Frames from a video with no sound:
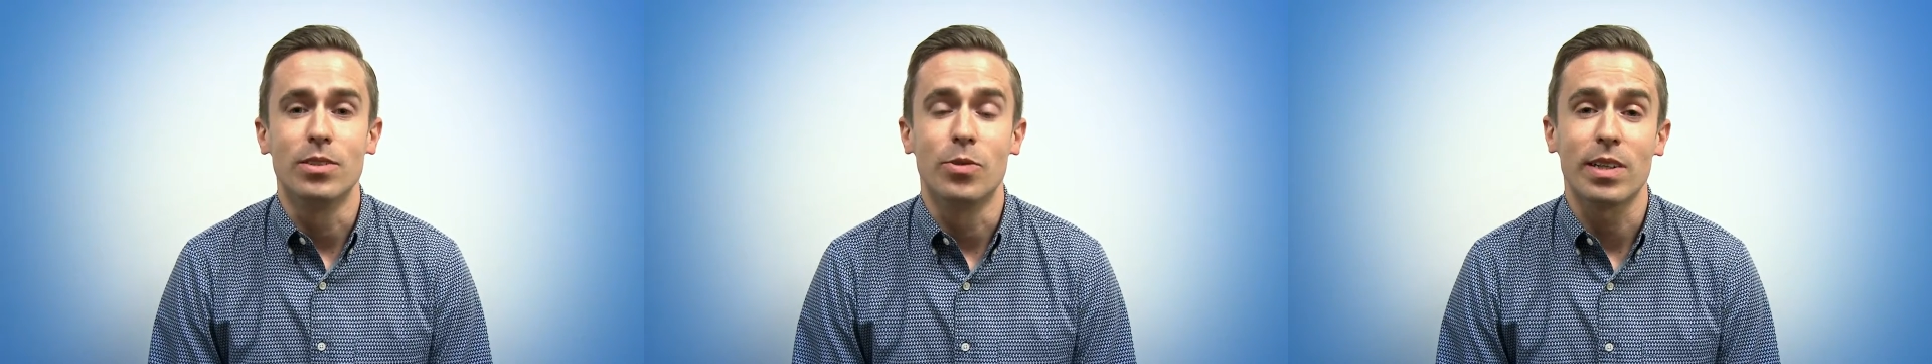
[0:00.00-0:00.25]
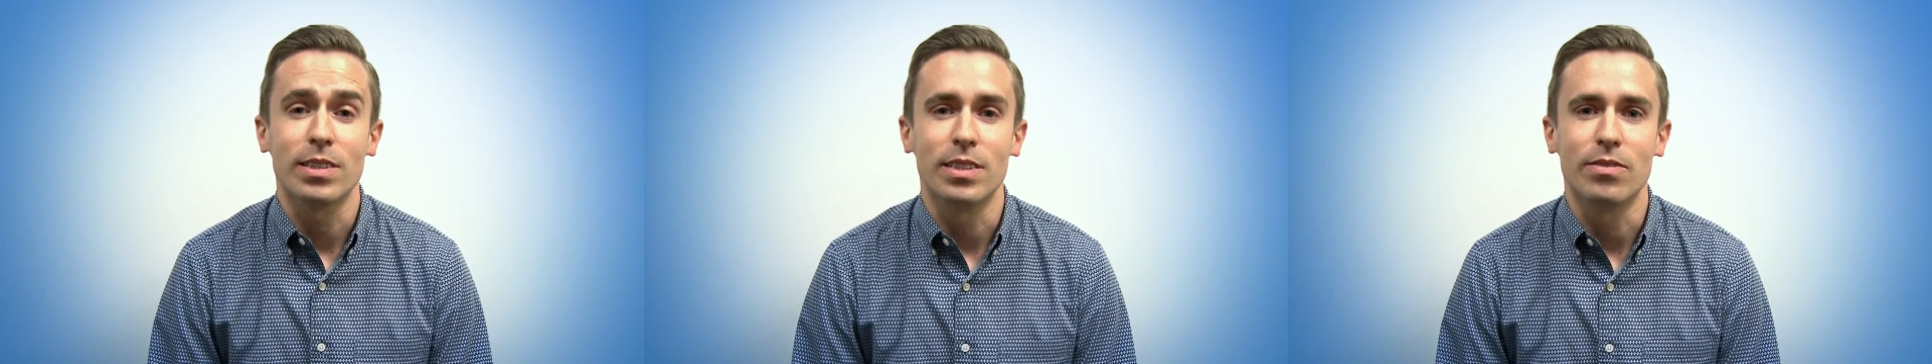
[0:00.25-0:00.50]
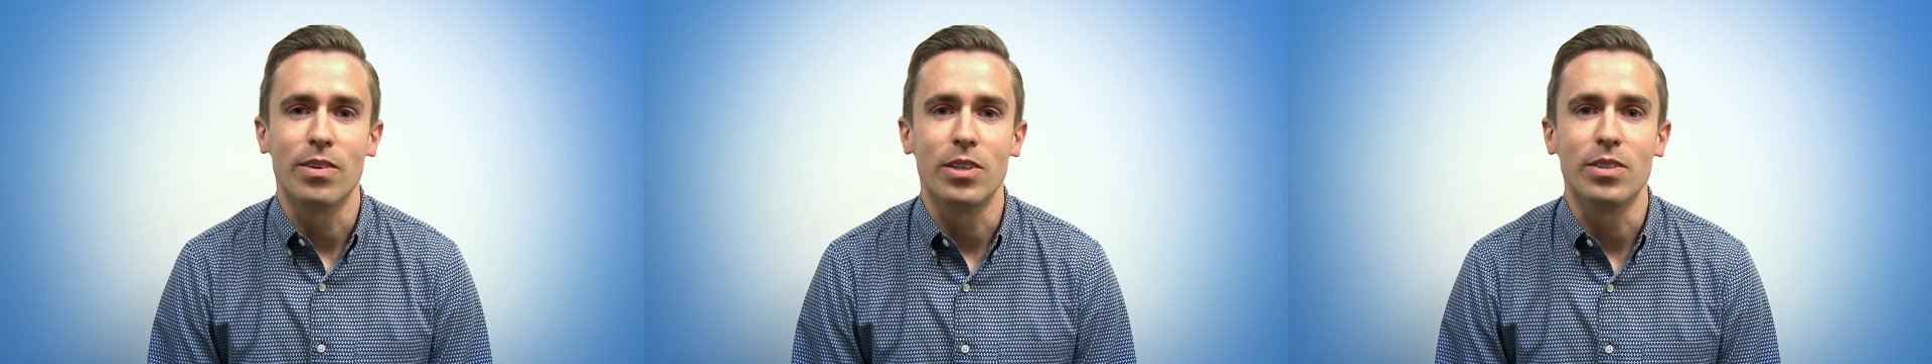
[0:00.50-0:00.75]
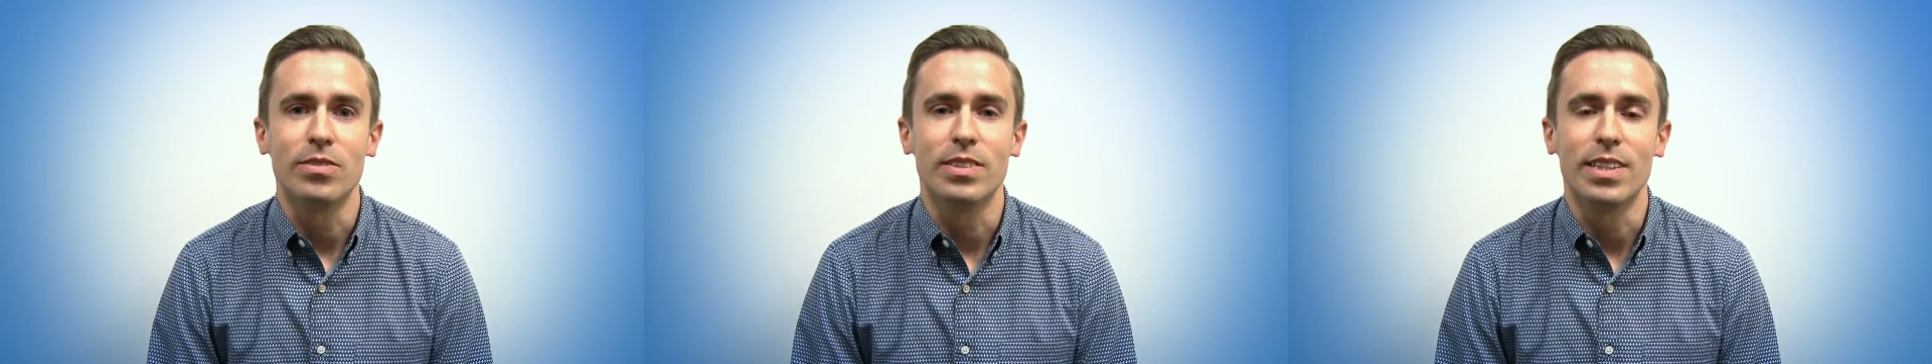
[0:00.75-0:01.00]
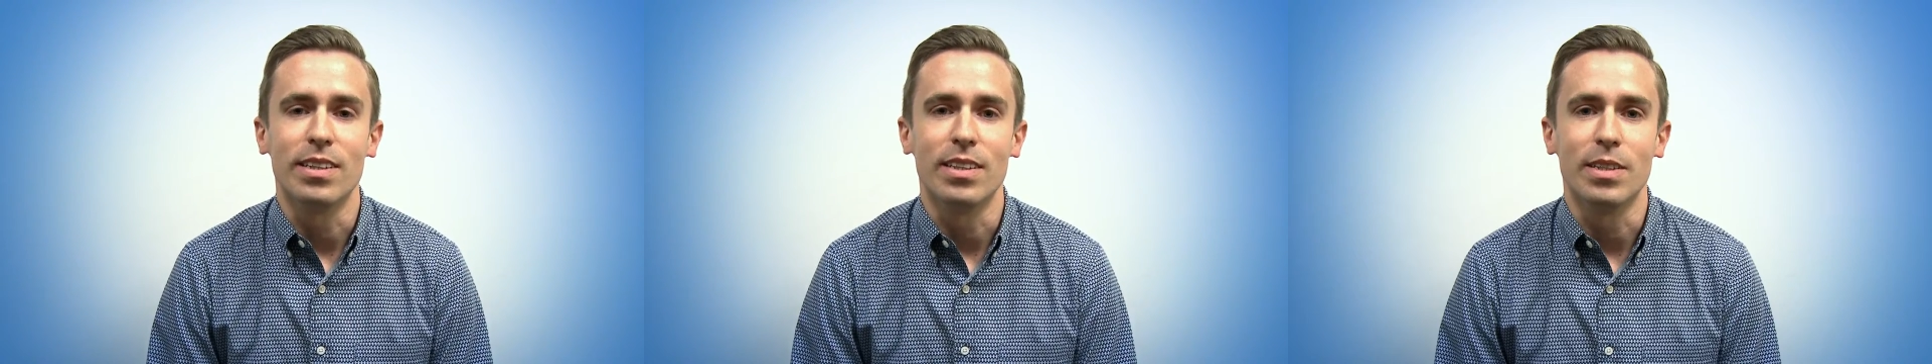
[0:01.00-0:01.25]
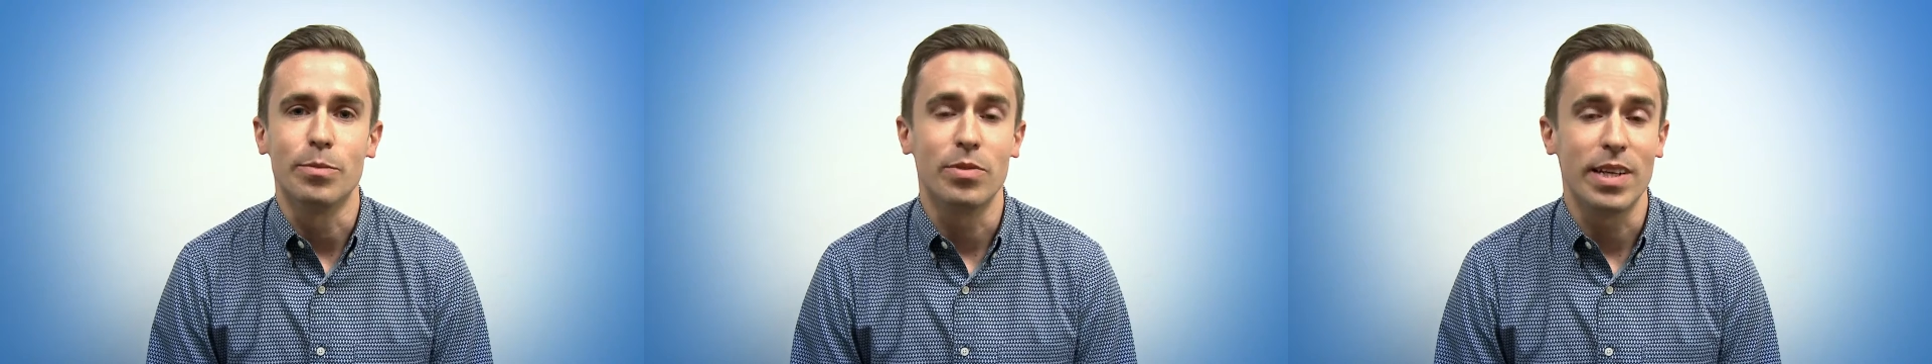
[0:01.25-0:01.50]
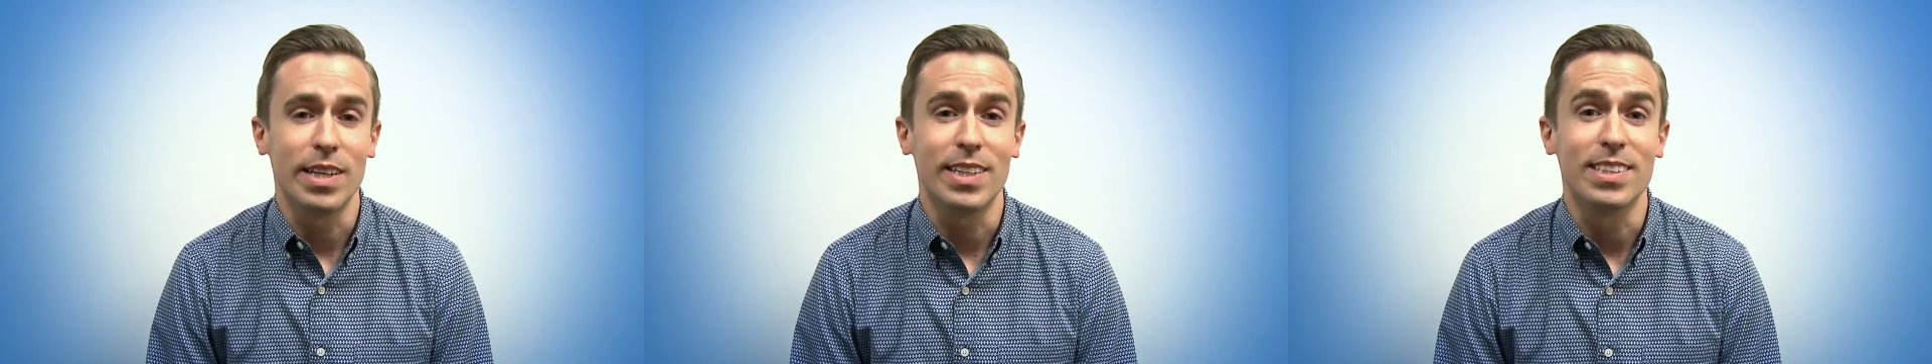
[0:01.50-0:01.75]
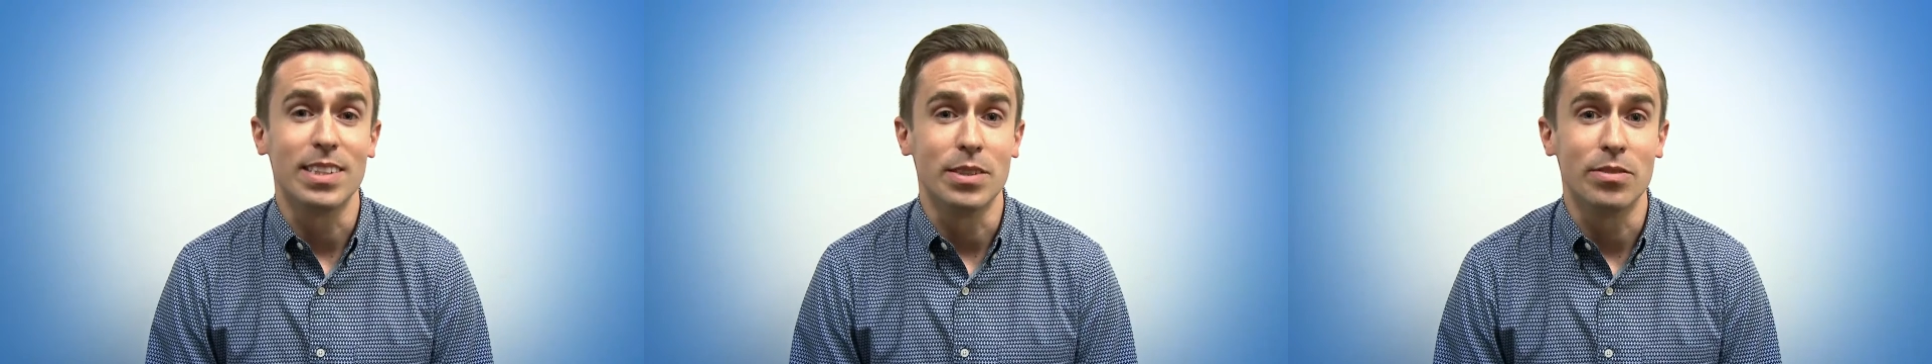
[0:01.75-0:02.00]
directly involved in the planning
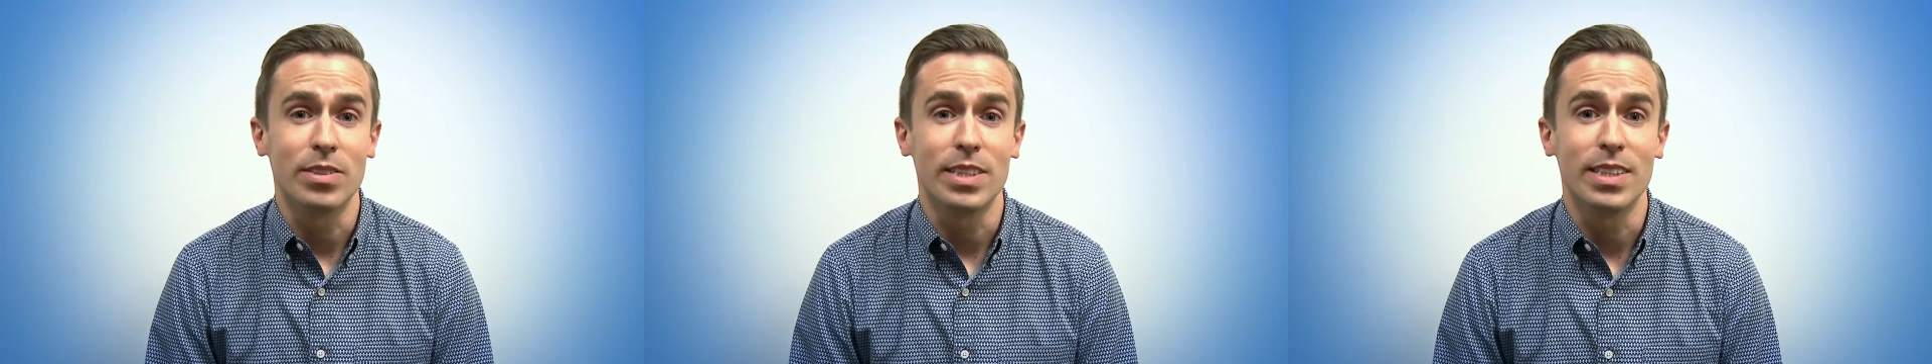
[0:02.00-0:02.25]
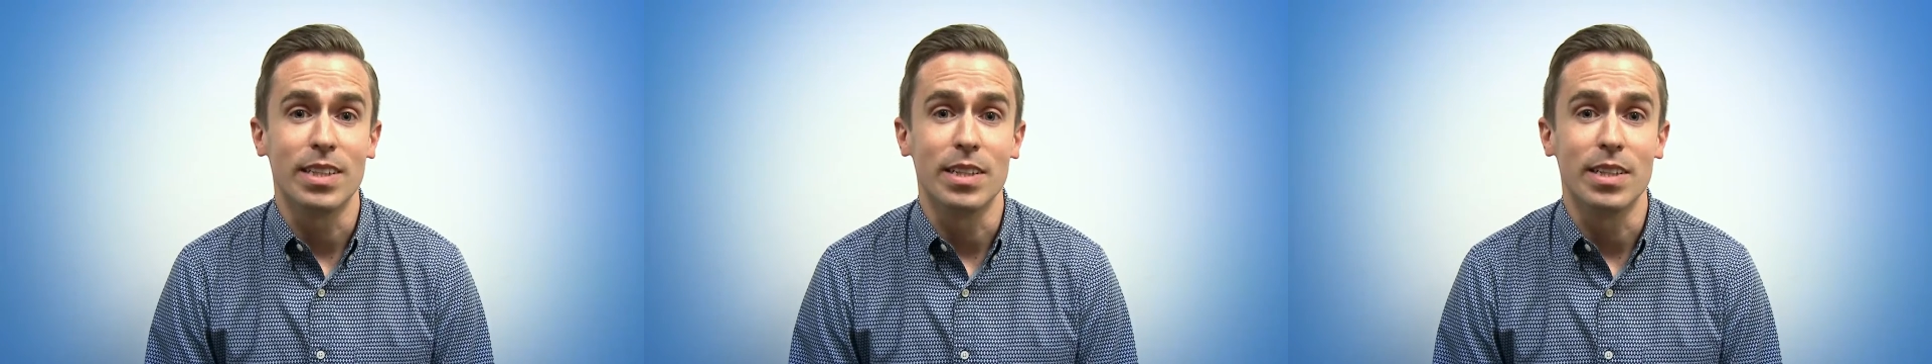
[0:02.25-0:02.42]
and delivery